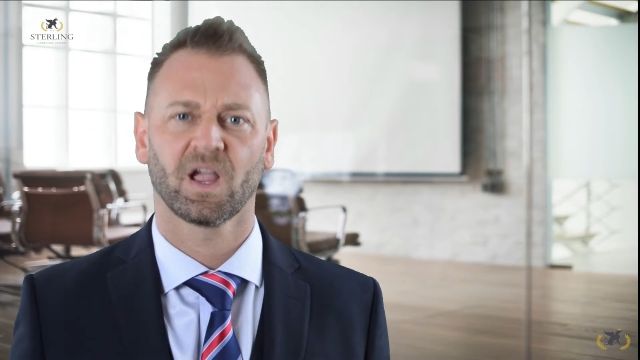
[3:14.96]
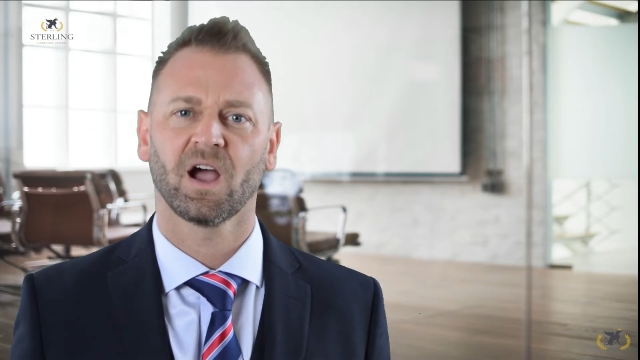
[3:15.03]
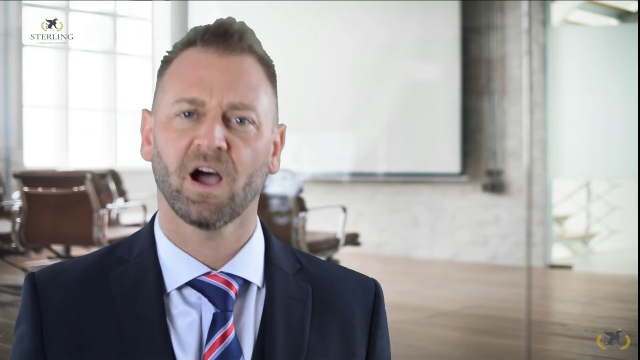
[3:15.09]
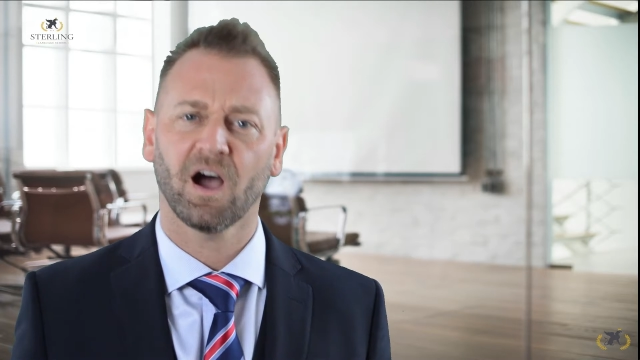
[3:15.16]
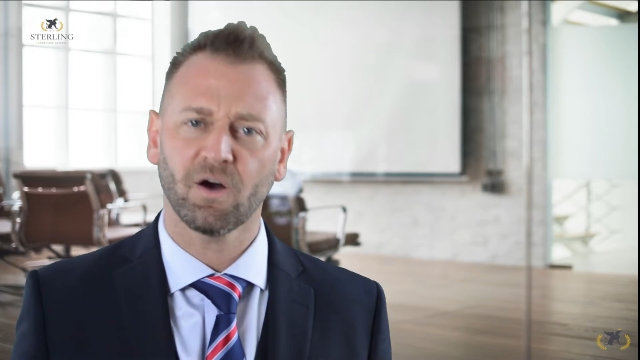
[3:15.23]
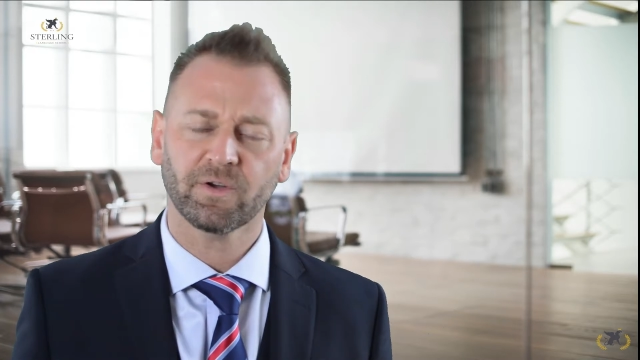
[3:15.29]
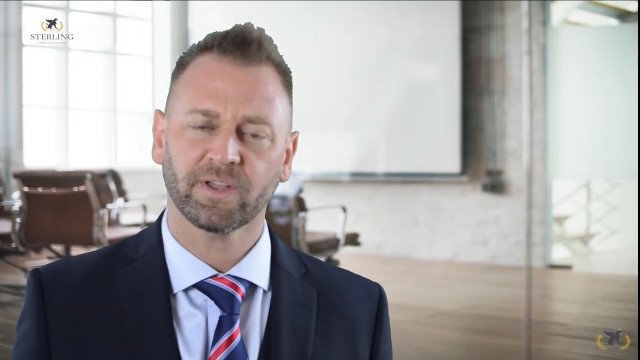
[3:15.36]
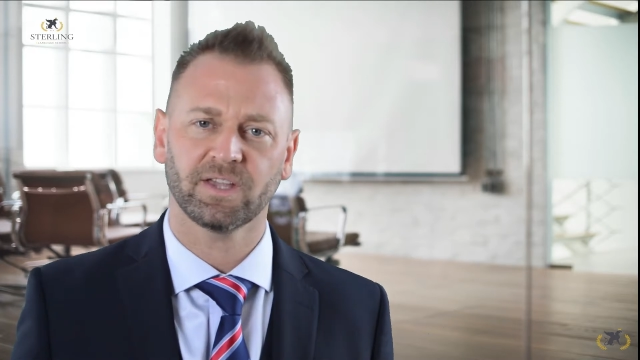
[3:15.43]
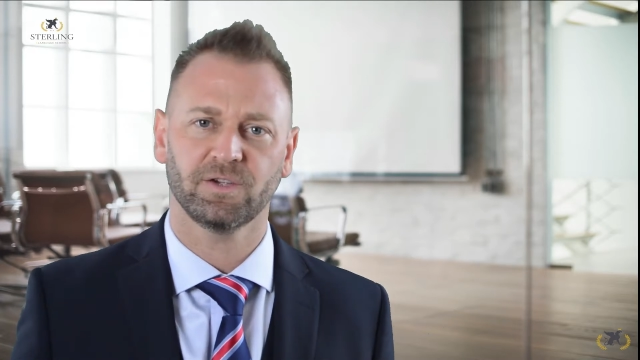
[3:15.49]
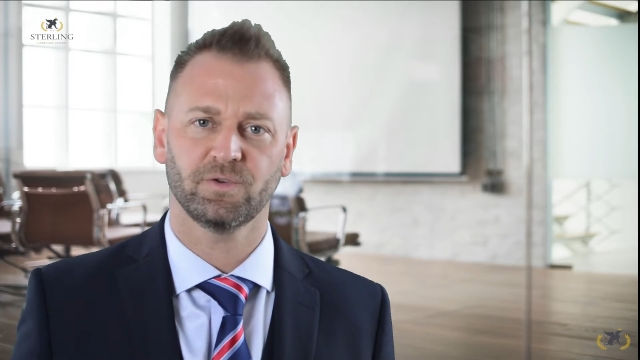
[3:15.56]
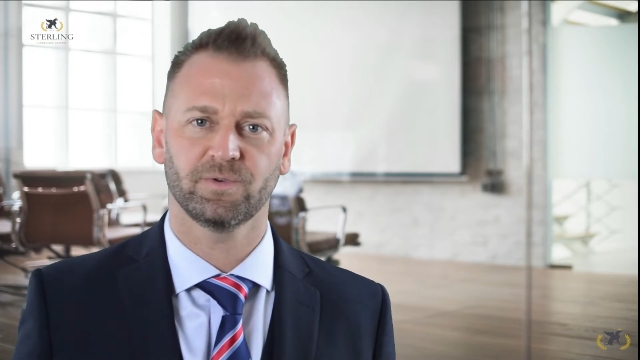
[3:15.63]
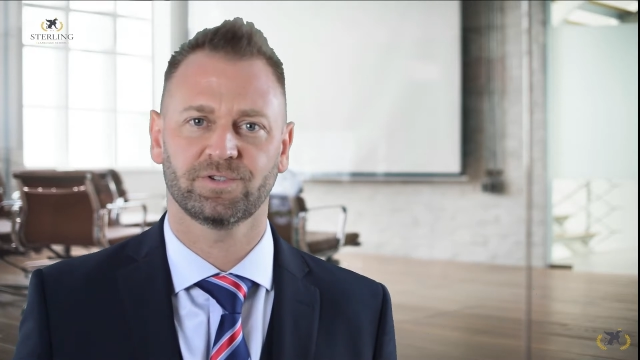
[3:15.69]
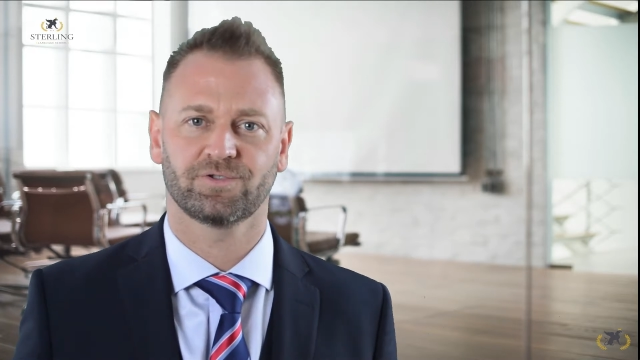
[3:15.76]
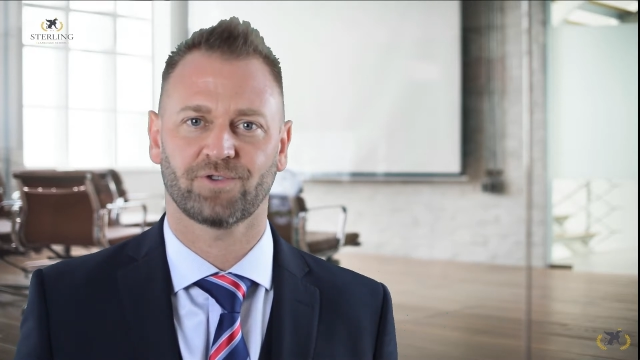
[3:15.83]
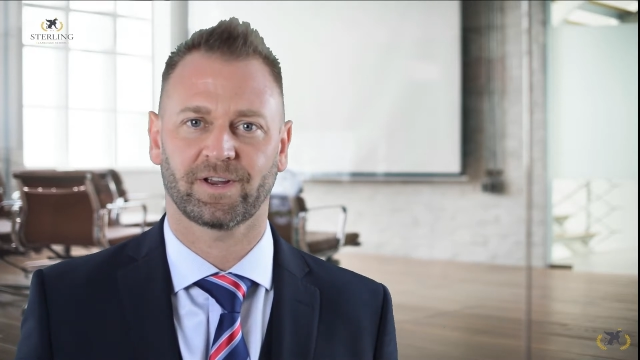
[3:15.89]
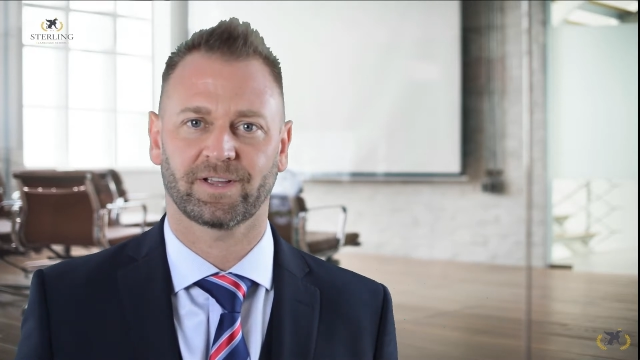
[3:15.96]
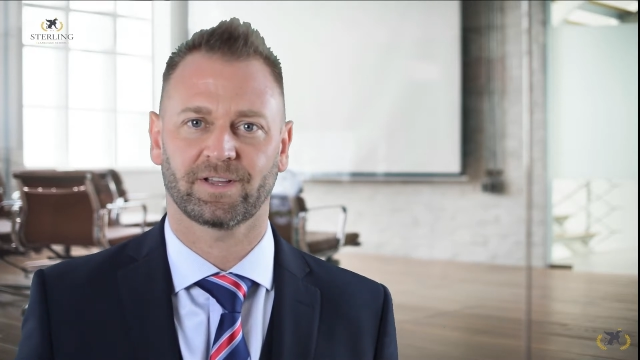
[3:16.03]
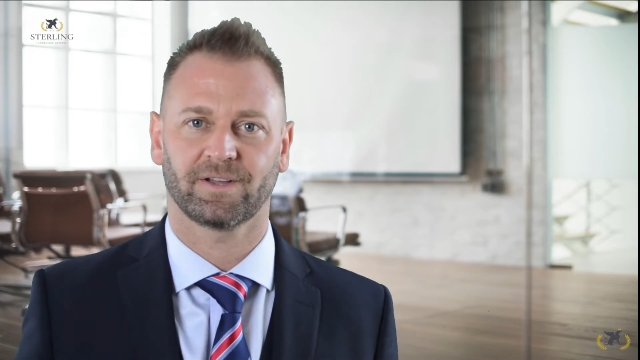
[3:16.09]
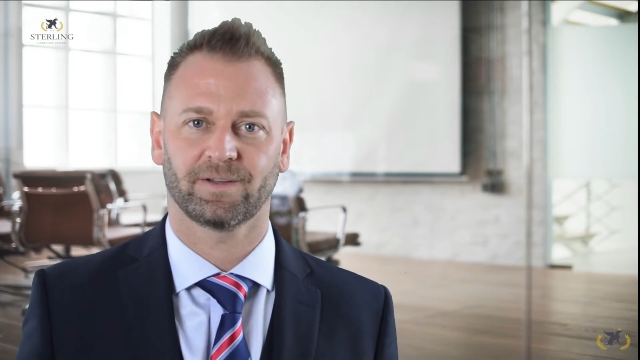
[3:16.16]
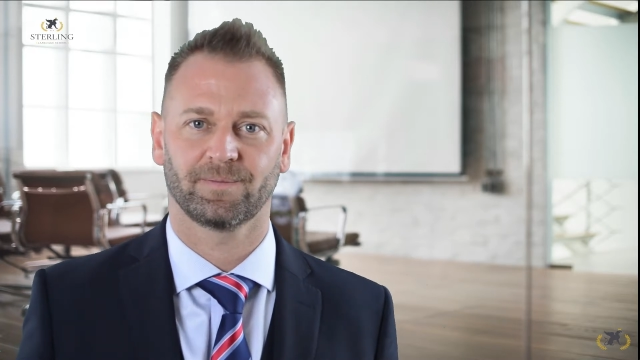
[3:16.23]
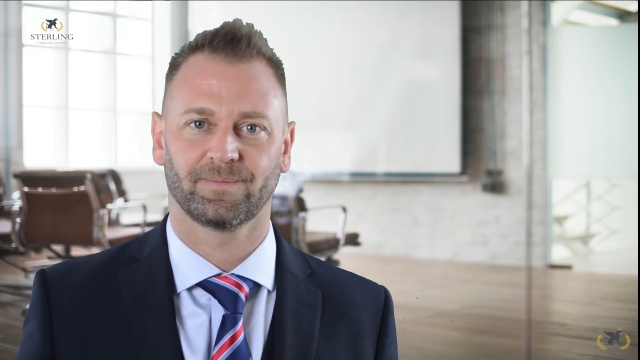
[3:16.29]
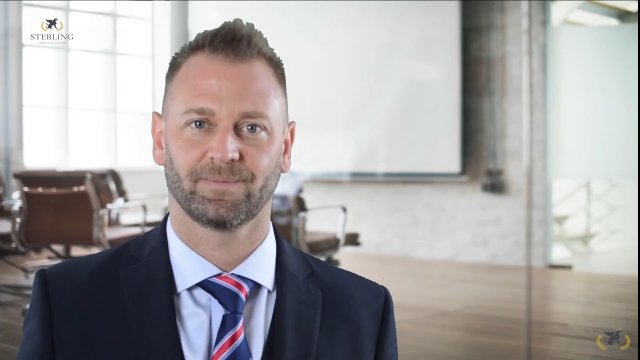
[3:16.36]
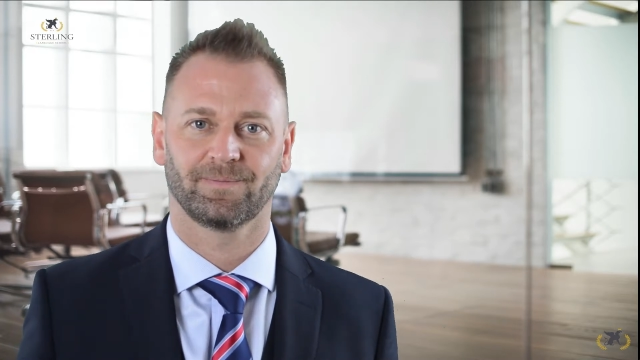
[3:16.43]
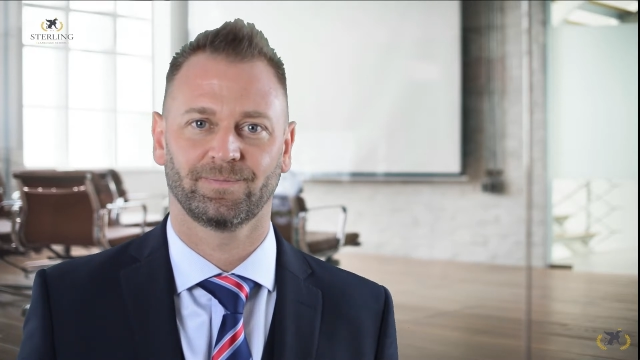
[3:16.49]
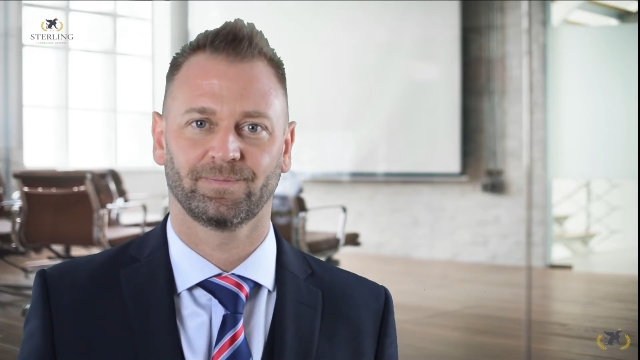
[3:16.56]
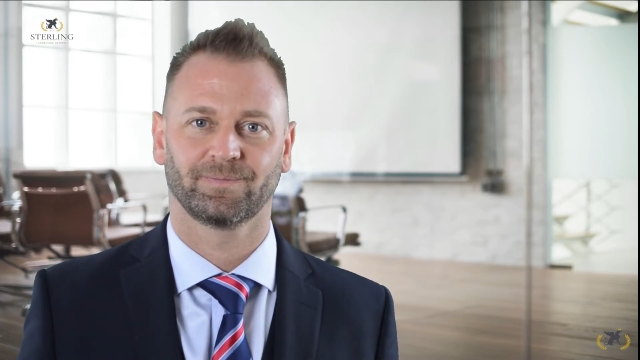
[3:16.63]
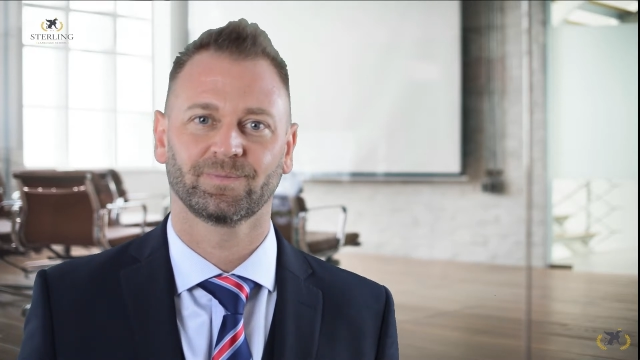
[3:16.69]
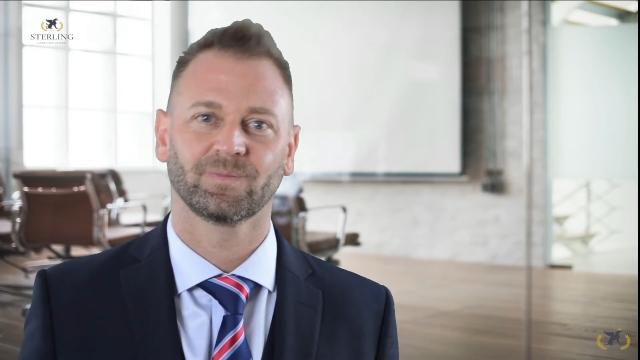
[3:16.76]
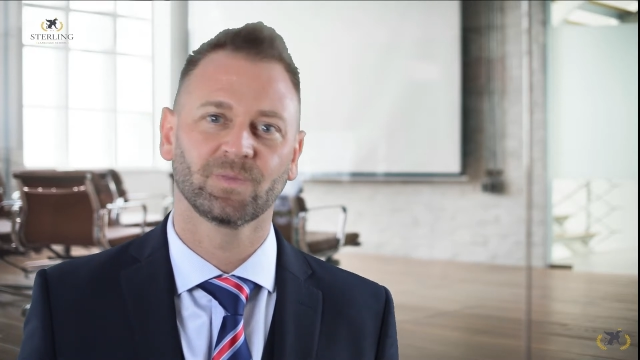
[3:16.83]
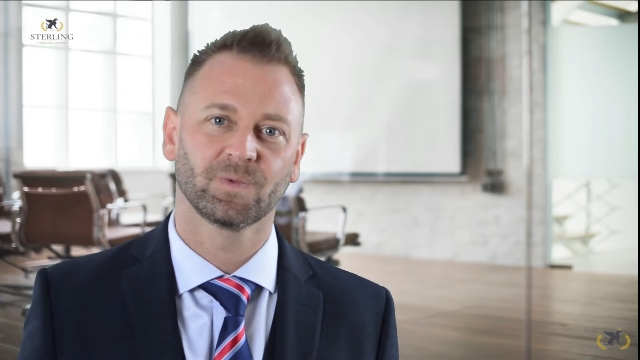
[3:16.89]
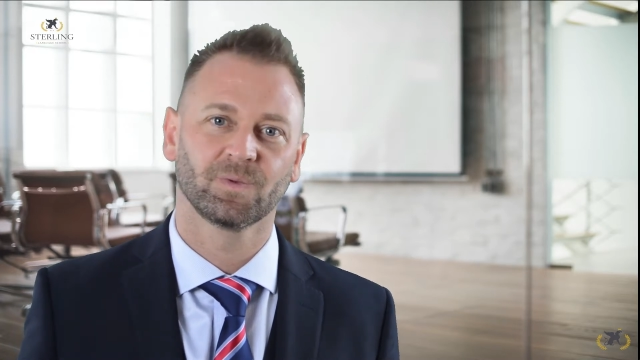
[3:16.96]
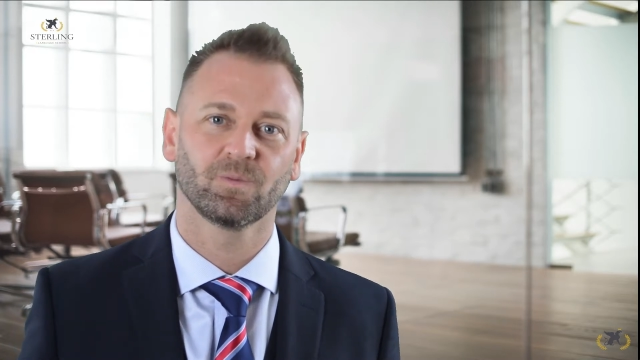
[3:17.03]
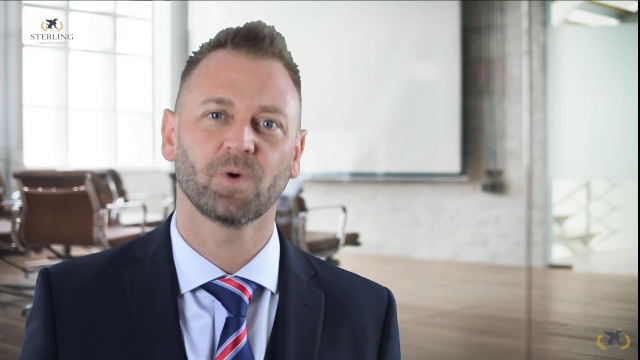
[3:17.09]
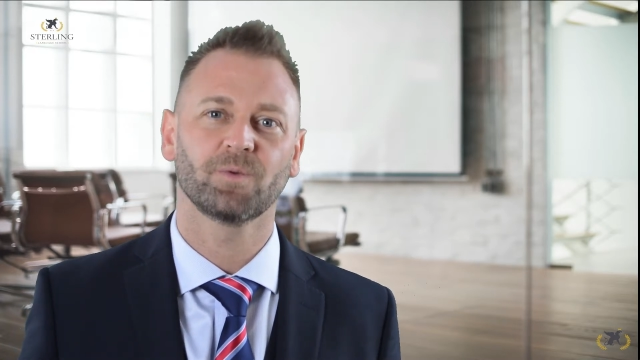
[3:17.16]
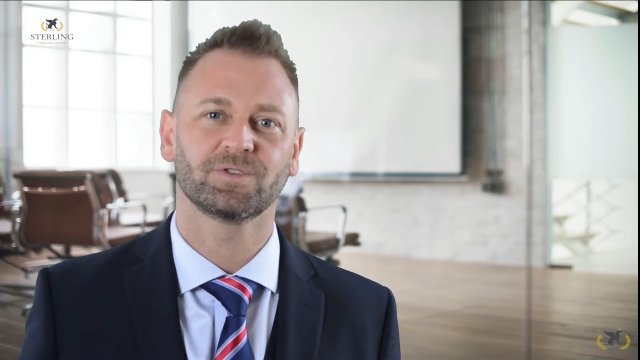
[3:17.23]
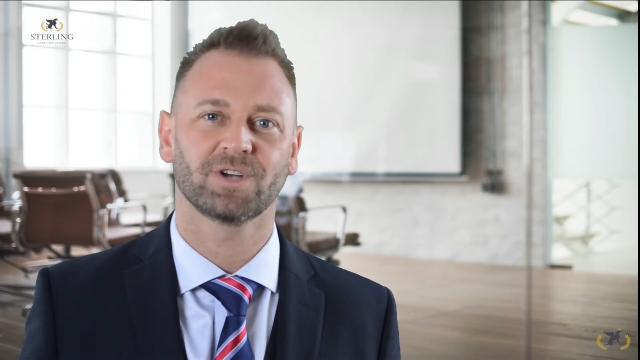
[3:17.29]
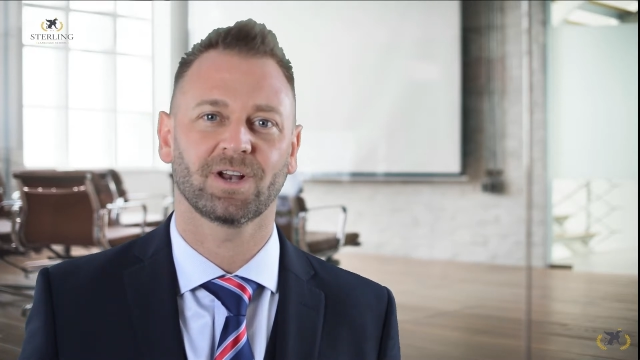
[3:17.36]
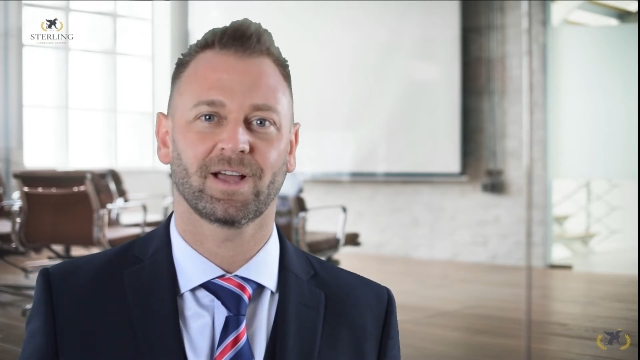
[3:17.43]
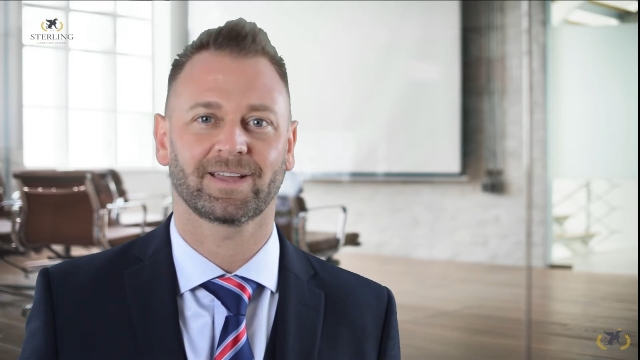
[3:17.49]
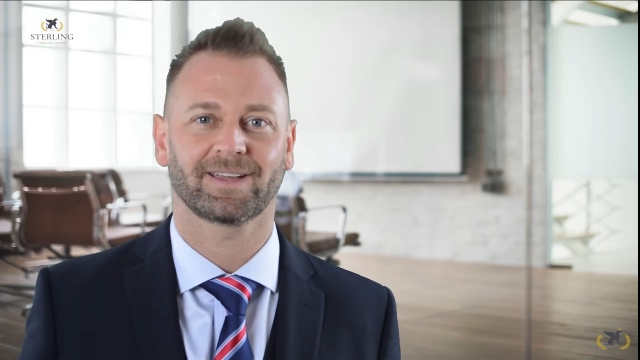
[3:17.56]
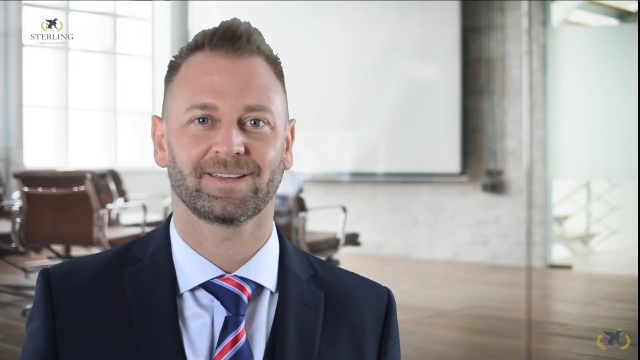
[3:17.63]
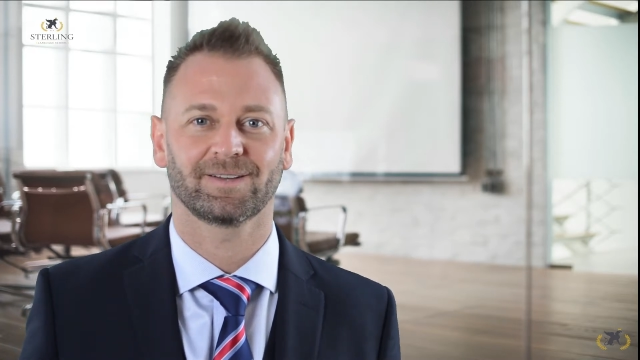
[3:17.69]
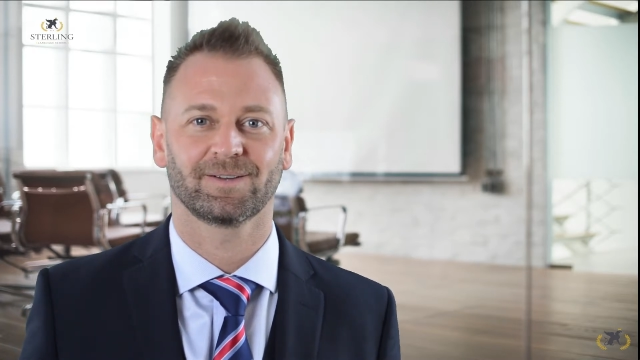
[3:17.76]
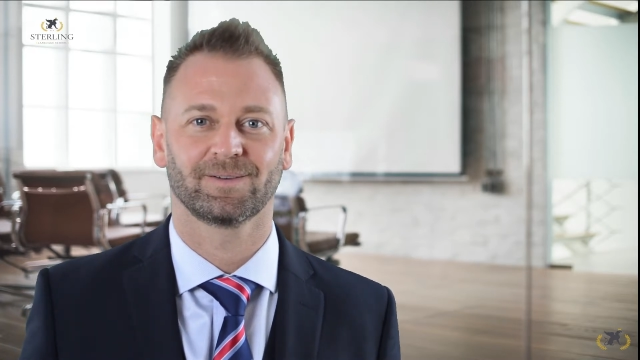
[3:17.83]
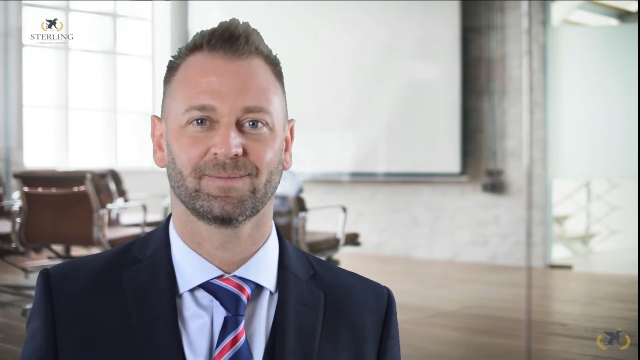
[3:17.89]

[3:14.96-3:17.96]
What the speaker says: I'll get you a drink. What would you like?